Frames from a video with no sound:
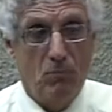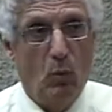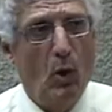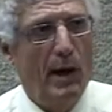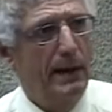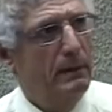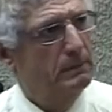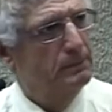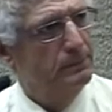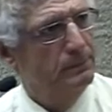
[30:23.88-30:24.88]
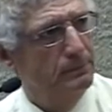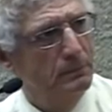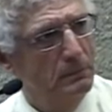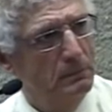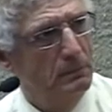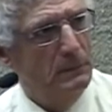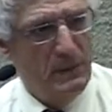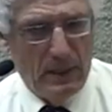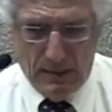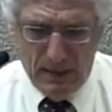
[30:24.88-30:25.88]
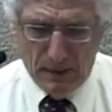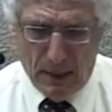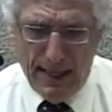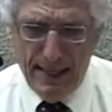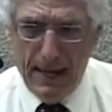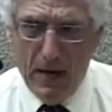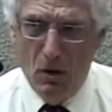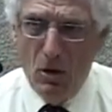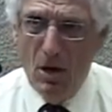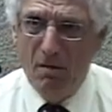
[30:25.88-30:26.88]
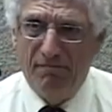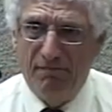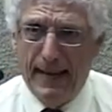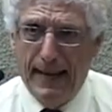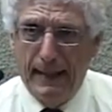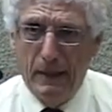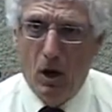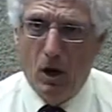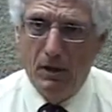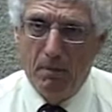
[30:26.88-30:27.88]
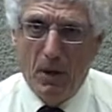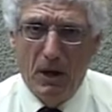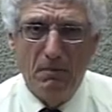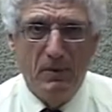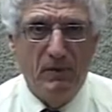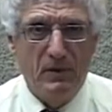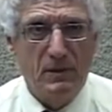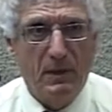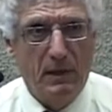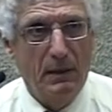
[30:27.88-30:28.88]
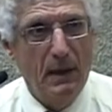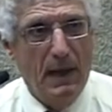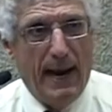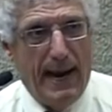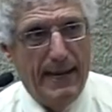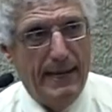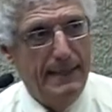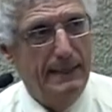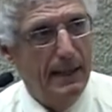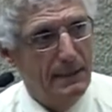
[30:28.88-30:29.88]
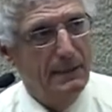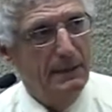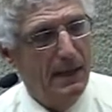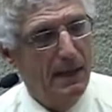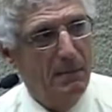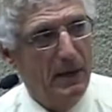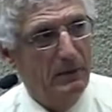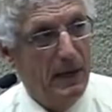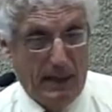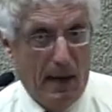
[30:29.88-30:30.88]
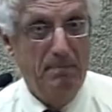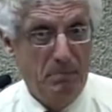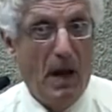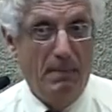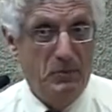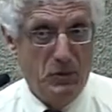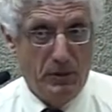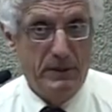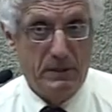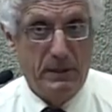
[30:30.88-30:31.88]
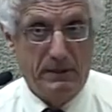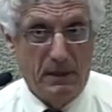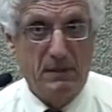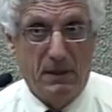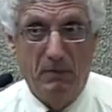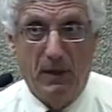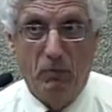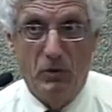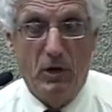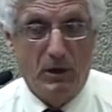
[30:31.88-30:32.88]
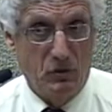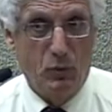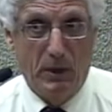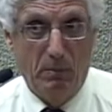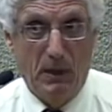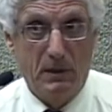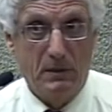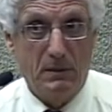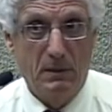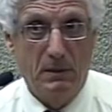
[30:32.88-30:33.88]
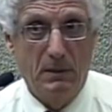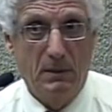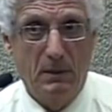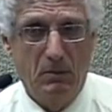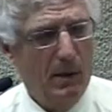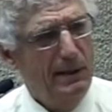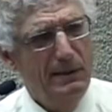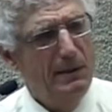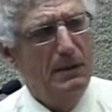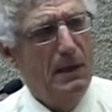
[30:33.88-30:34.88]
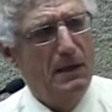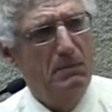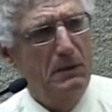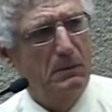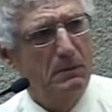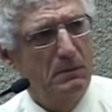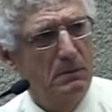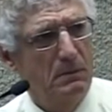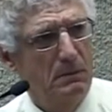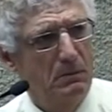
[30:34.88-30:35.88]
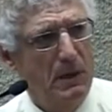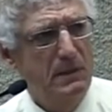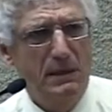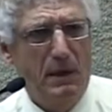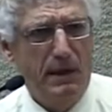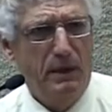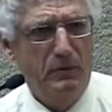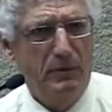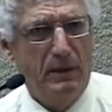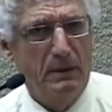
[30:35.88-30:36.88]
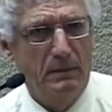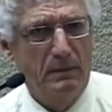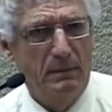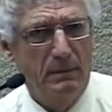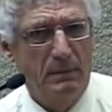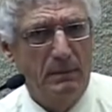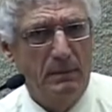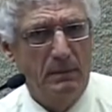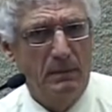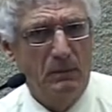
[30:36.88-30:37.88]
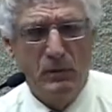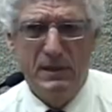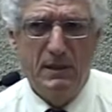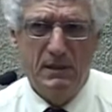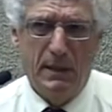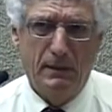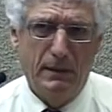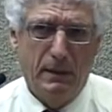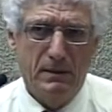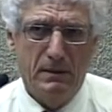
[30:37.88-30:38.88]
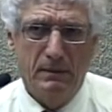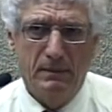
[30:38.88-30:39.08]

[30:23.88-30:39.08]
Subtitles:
Why? He's lying now flat on the bottom of this thing, and he doesn't come out. And I'm serious, like, doesn't come out. We're talking 20 minutes. Why did he not come out? Why is he lying under there? What's this telling us?